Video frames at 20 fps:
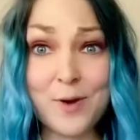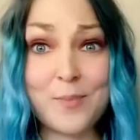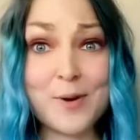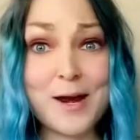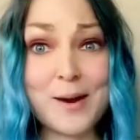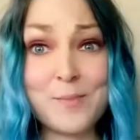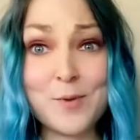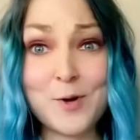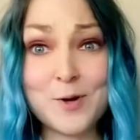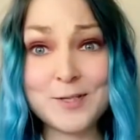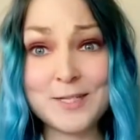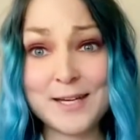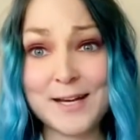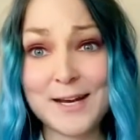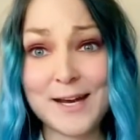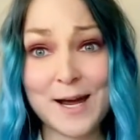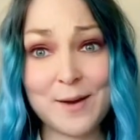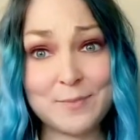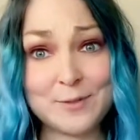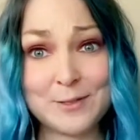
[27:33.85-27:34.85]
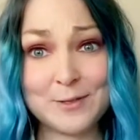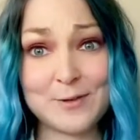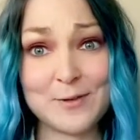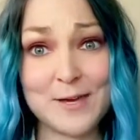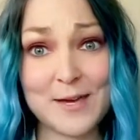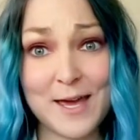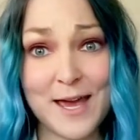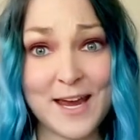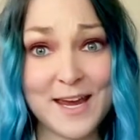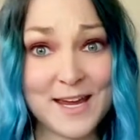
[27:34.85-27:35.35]
but I'm holding it up so
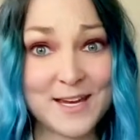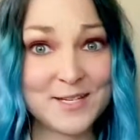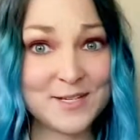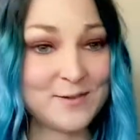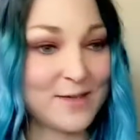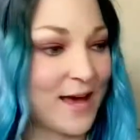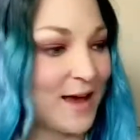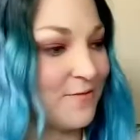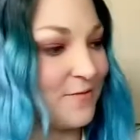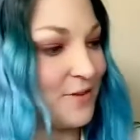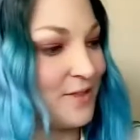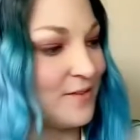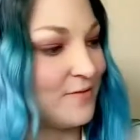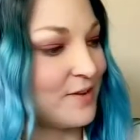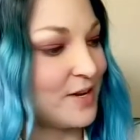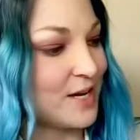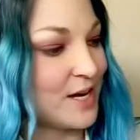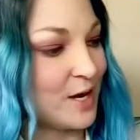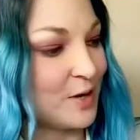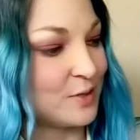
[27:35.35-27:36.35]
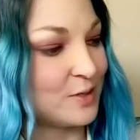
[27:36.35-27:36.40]
that I can do that for the video.